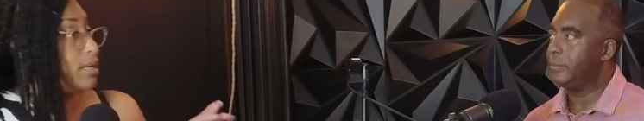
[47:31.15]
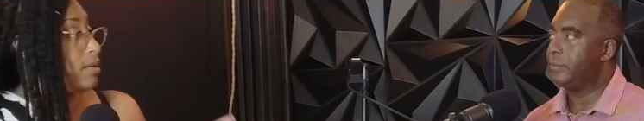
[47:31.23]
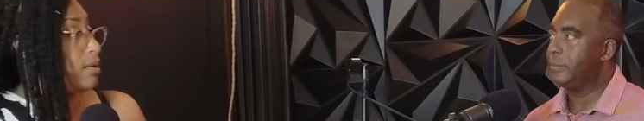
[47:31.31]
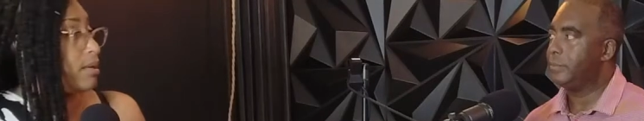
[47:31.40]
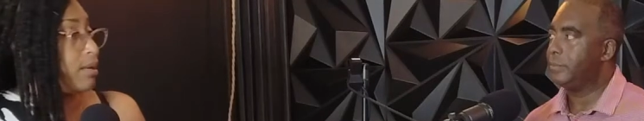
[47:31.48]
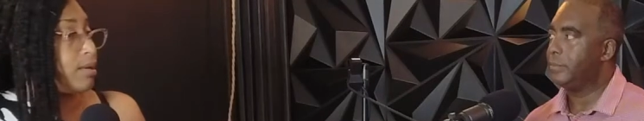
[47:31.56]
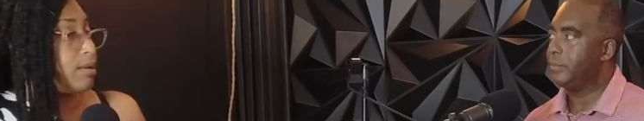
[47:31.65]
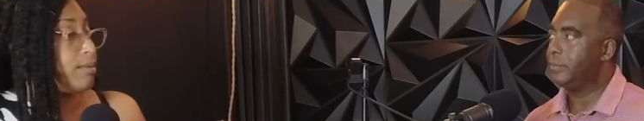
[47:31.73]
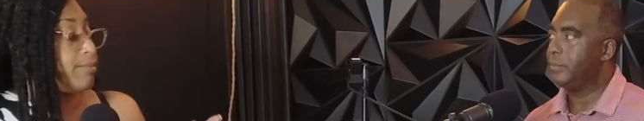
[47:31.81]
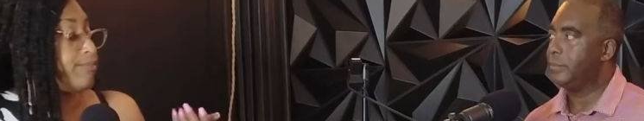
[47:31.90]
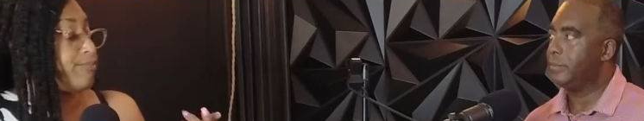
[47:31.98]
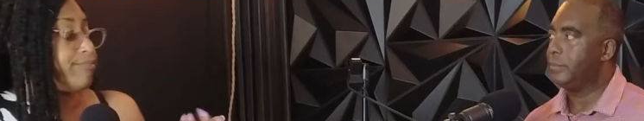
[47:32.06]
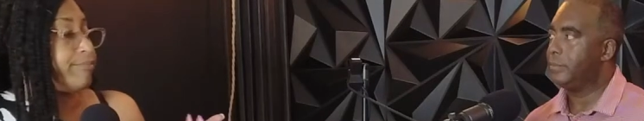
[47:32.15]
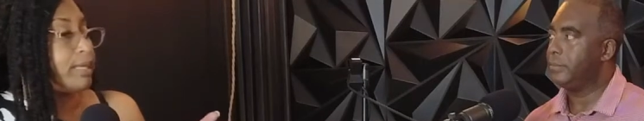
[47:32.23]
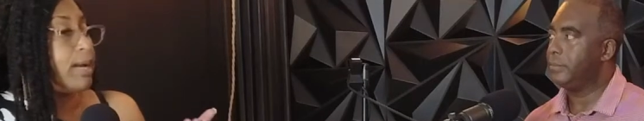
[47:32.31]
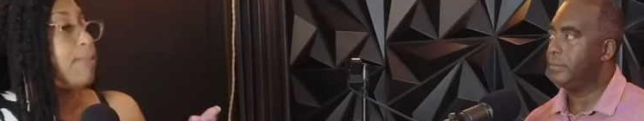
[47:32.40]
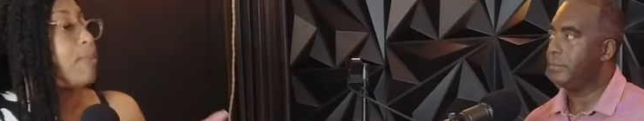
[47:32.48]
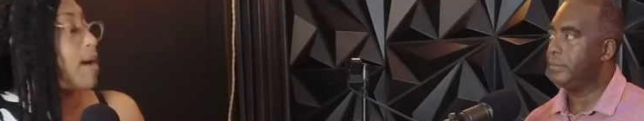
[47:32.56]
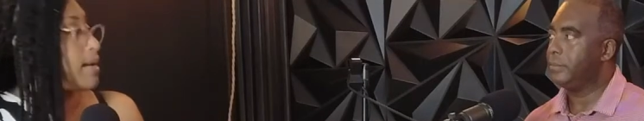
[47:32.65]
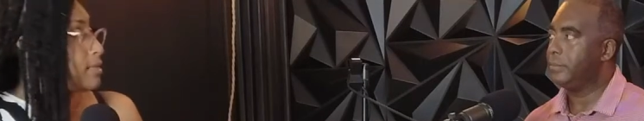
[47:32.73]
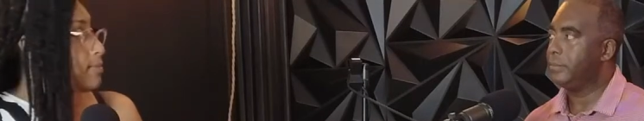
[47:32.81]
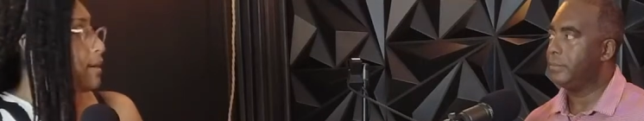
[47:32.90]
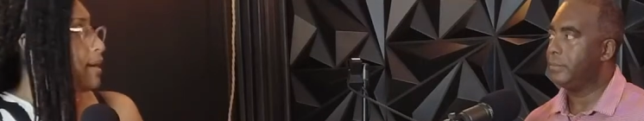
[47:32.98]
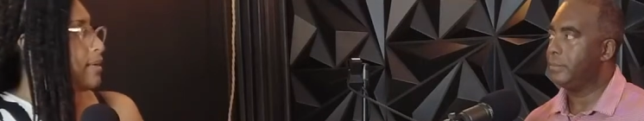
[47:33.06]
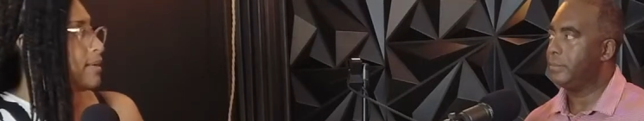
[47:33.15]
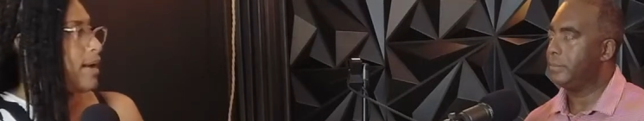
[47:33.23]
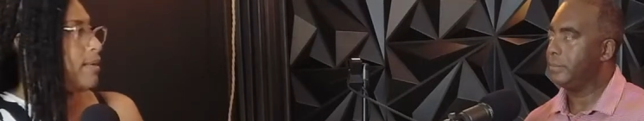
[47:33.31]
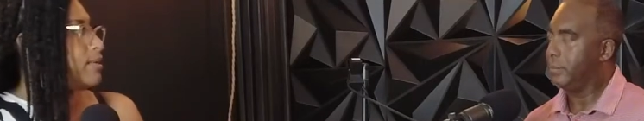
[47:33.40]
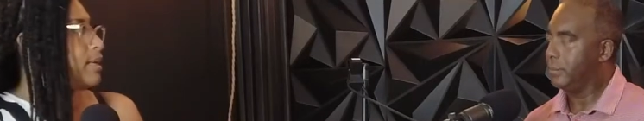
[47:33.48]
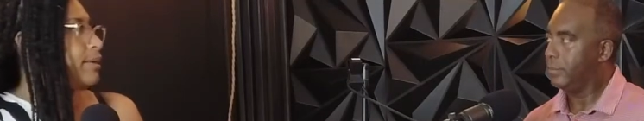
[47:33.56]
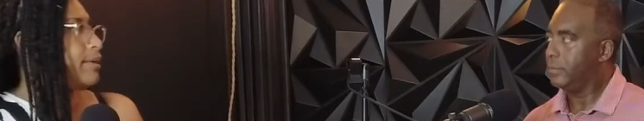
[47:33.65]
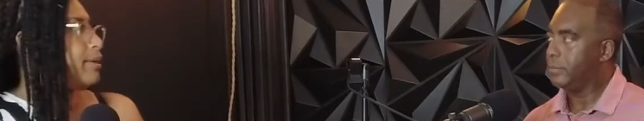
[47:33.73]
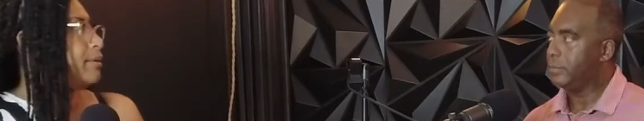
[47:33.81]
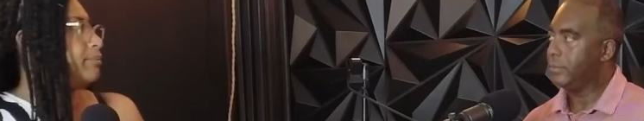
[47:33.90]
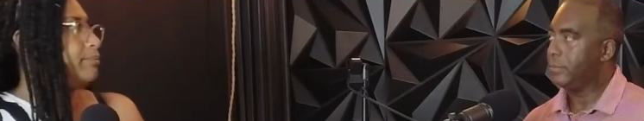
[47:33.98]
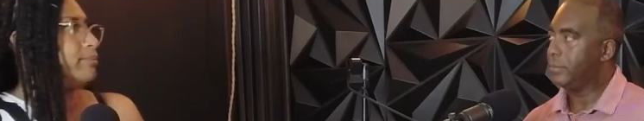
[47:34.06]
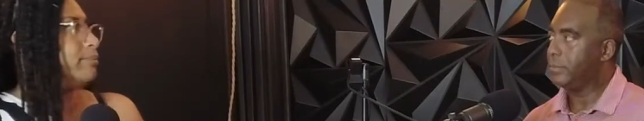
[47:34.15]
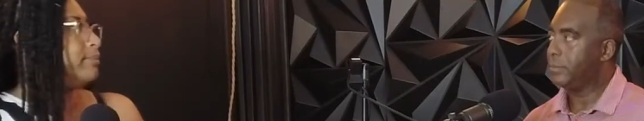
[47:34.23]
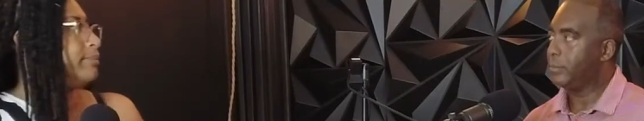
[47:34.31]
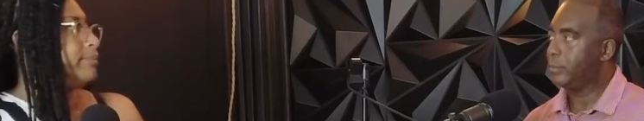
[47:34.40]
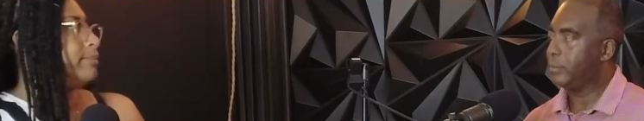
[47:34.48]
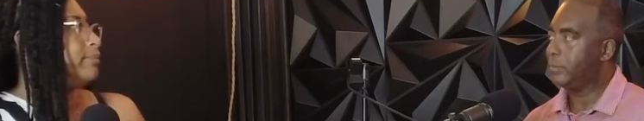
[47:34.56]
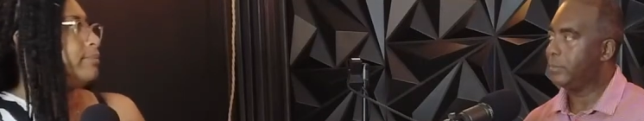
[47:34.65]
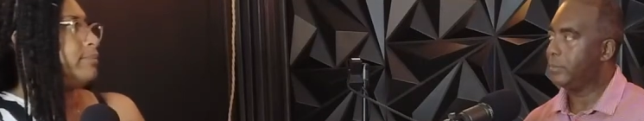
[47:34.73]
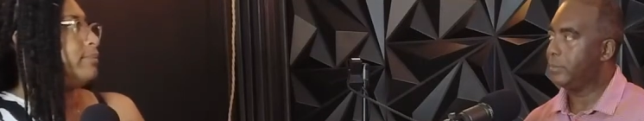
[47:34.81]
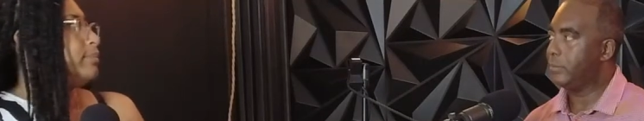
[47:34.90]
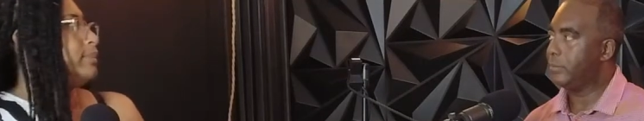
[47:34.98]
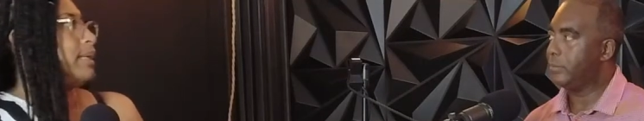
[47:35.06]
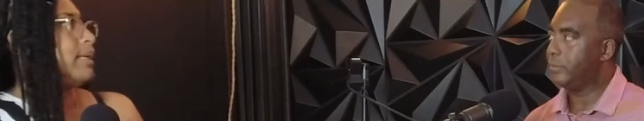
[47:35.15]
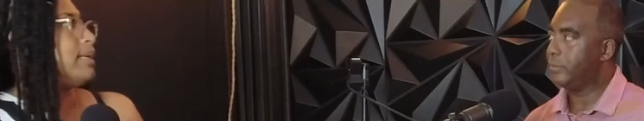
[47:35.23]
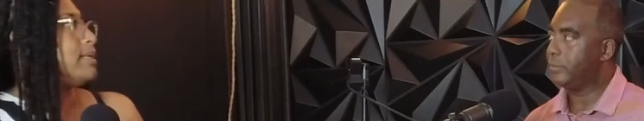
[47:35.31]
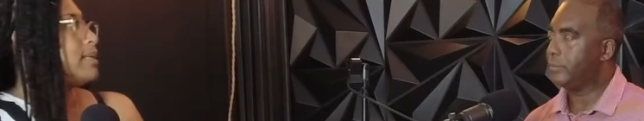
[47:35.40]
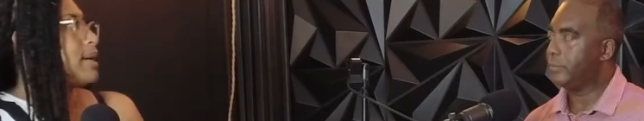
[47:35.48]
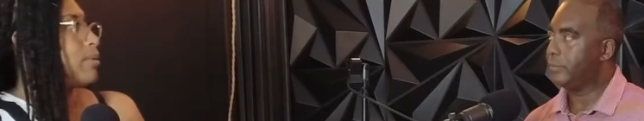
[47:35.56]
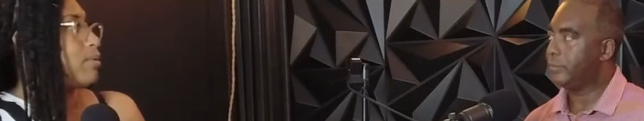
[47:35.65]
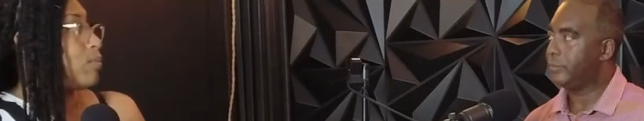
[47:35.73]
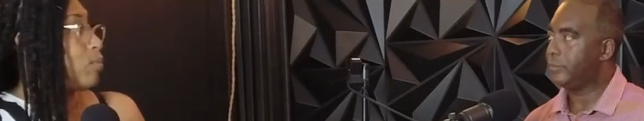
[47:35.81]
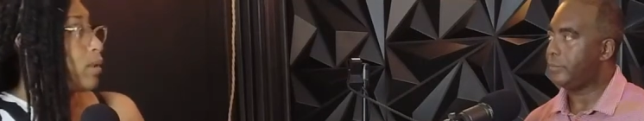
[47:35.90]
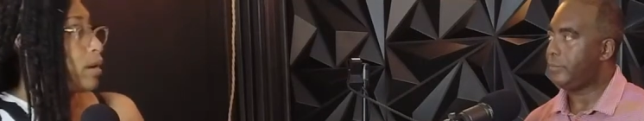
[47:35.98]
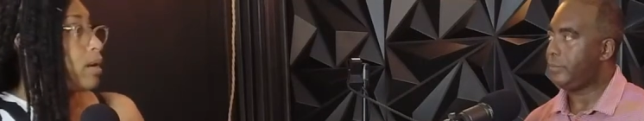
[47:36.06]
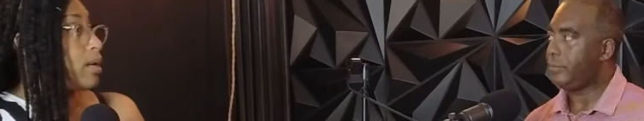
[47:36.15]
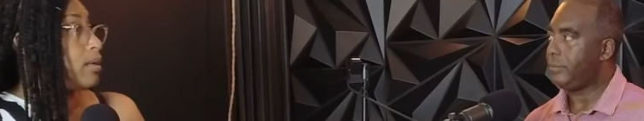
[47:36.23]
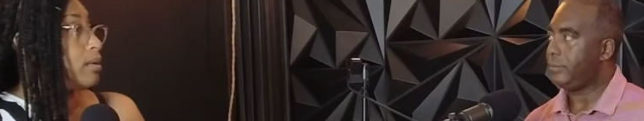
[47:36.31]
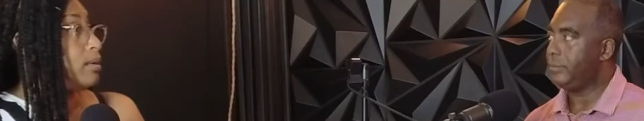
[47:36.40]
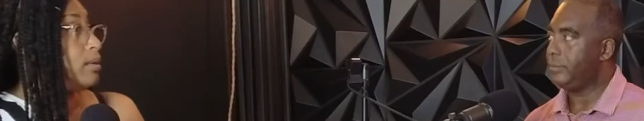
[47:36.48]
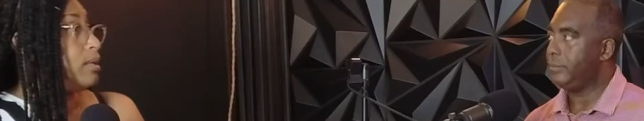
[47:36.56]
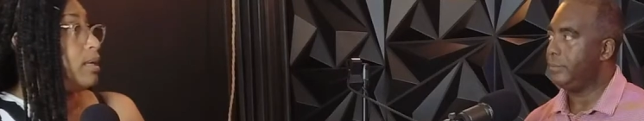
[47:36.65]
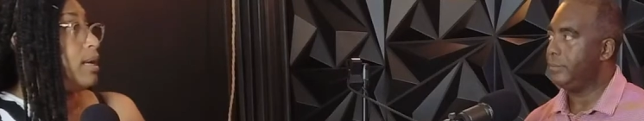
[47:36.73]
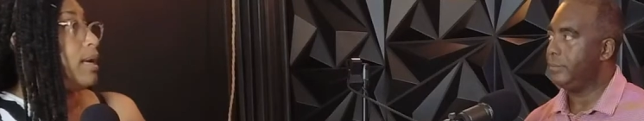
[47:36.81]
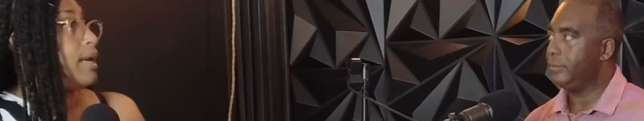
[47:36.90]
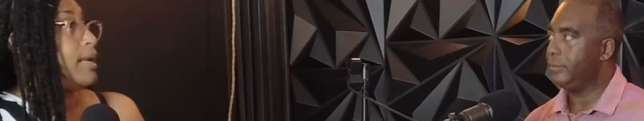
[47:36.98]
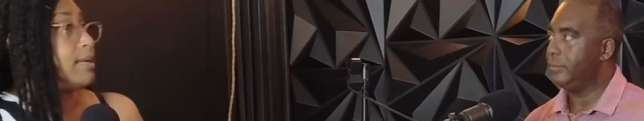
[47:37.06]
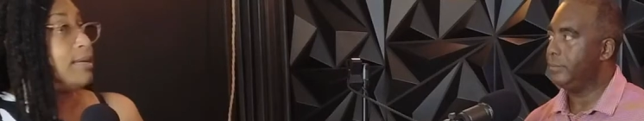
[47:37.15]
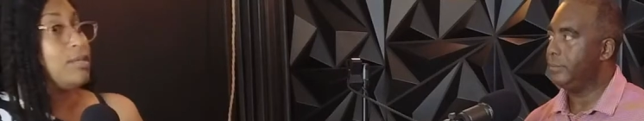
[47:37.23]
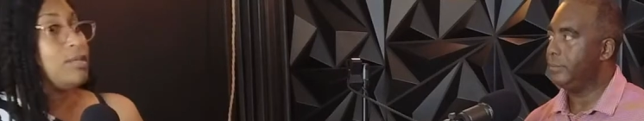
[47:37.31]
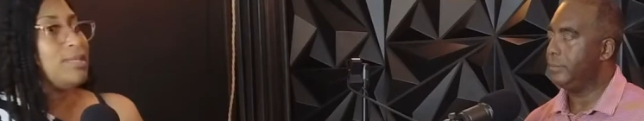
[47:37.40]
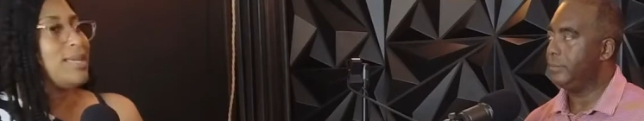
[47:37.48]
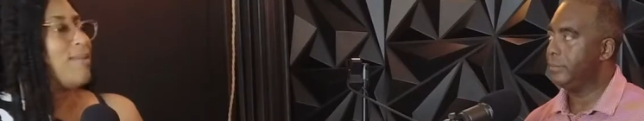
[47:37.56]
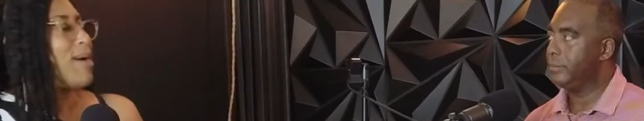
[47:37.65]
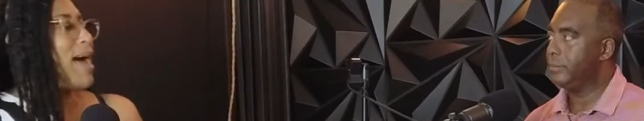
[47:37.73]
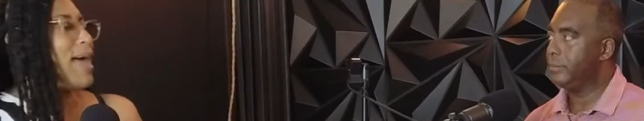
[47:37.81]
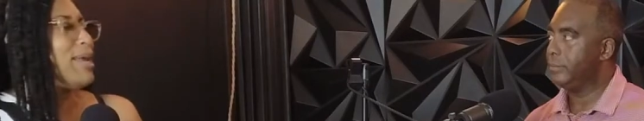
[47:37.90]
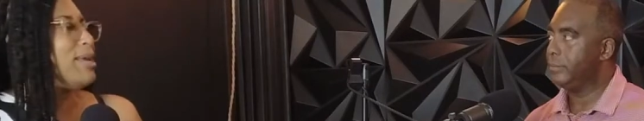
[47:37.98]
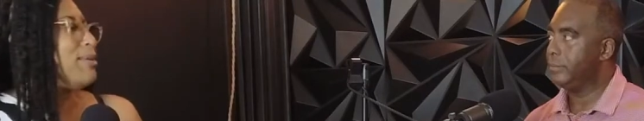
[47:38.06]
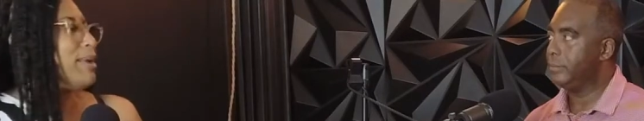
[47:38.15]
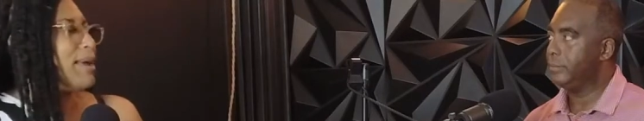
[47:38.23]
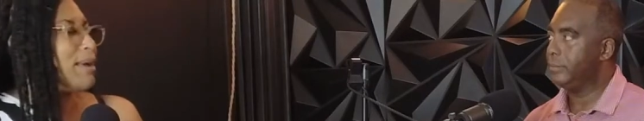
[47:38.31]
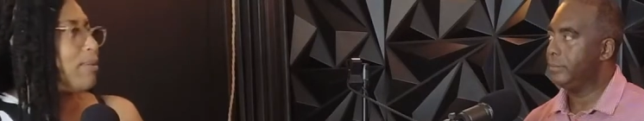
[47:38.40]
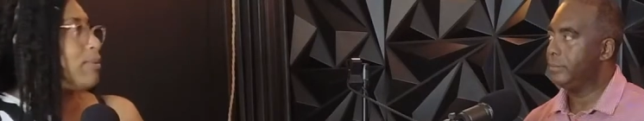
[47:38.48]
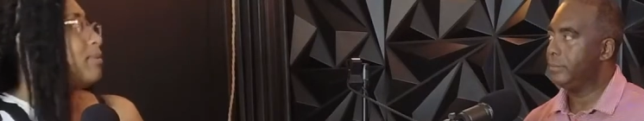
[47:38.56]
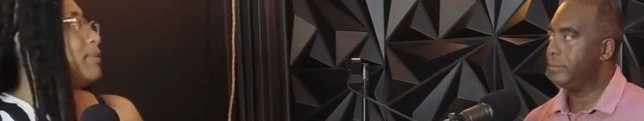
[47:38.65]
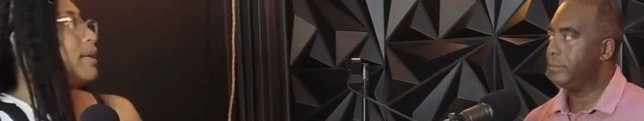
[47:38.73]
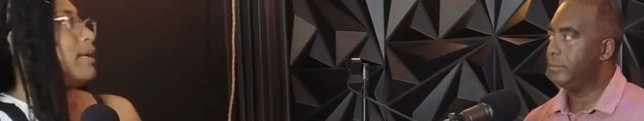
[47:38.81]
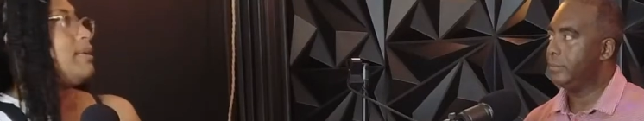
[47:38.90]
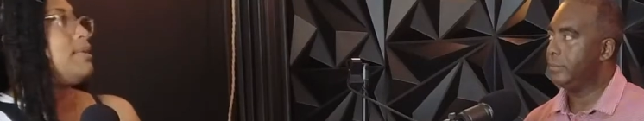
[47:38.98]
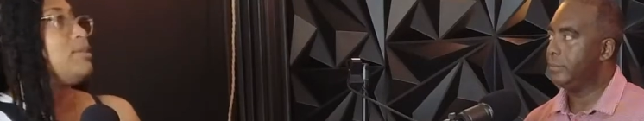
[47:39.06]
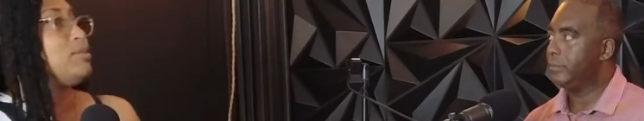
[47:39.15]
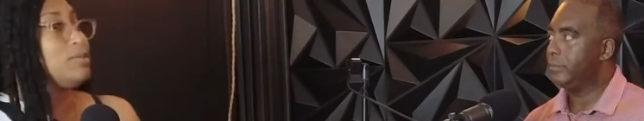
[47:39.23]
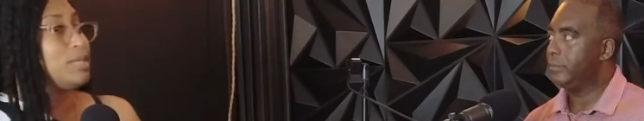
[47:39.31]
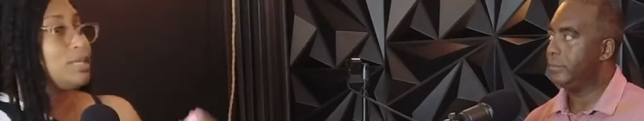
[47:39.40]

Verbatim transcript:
Speaker 1: a, a, um, a prospect, I'll tell her no, that's not going to work. And she'll say, well, how do you know? And I'm like, you